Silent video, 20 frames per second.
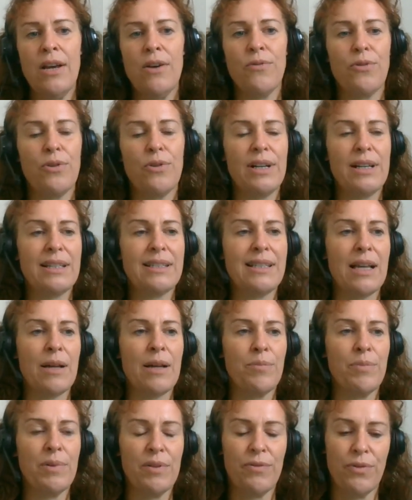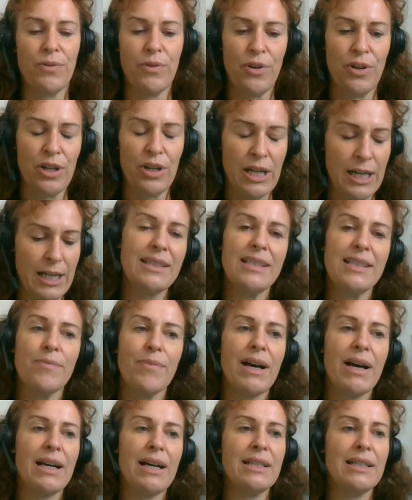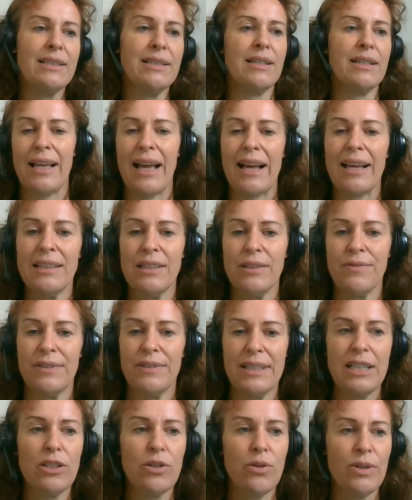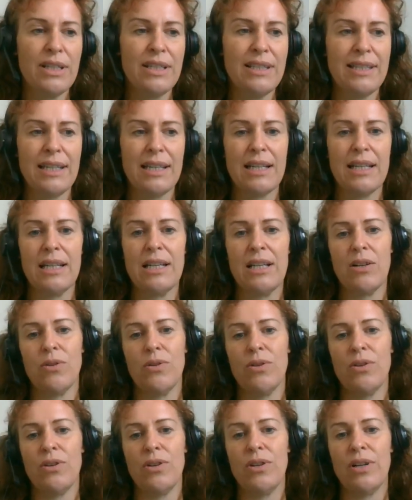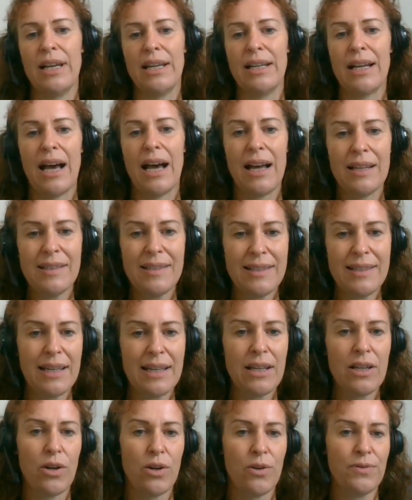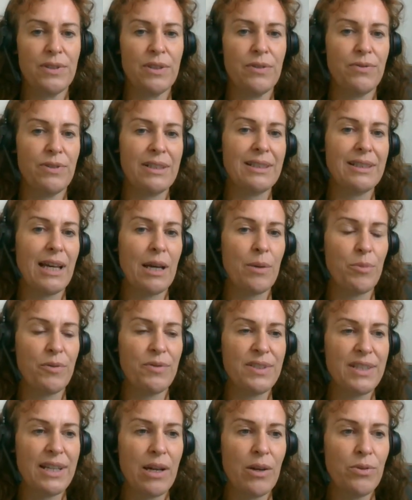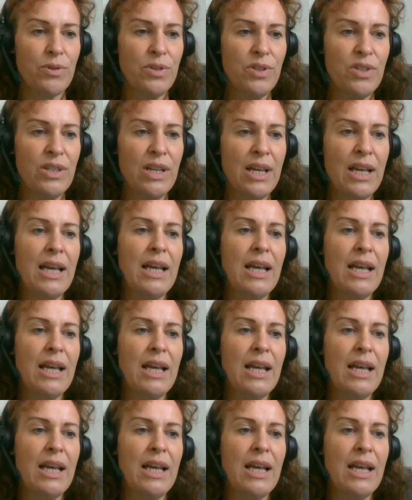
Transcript: for example, for smart active denoising or enhancing of different type of sounds.